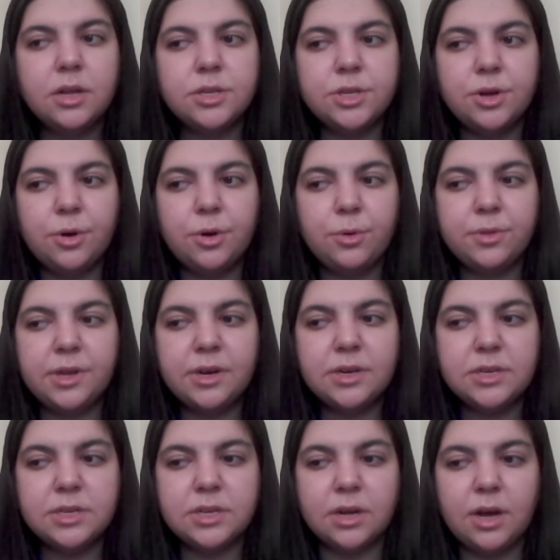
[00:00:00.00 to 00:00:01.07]
So there
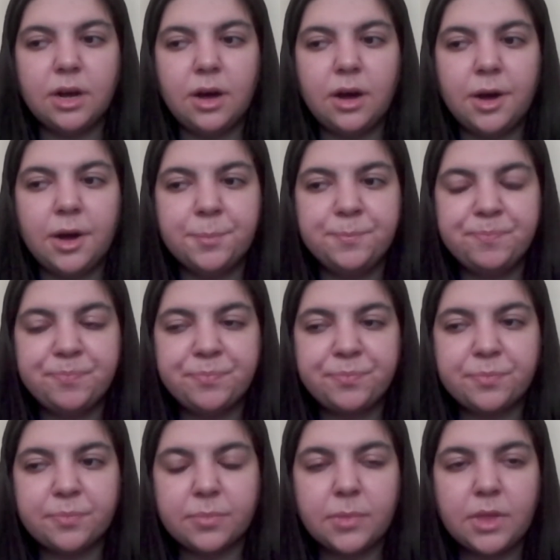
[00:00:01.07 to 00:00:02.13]
is,
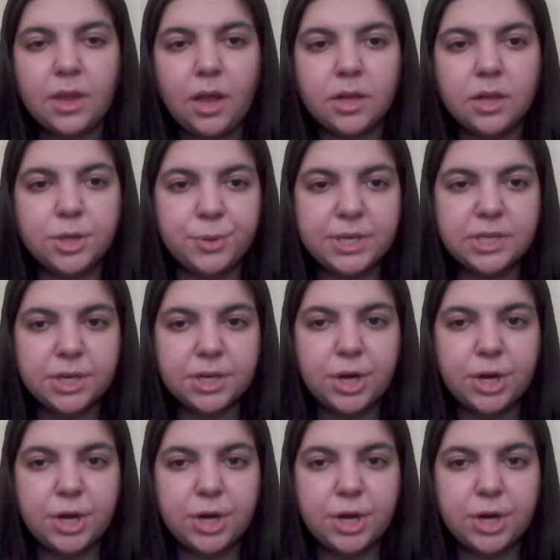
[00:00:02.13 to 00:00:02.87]
2 weeks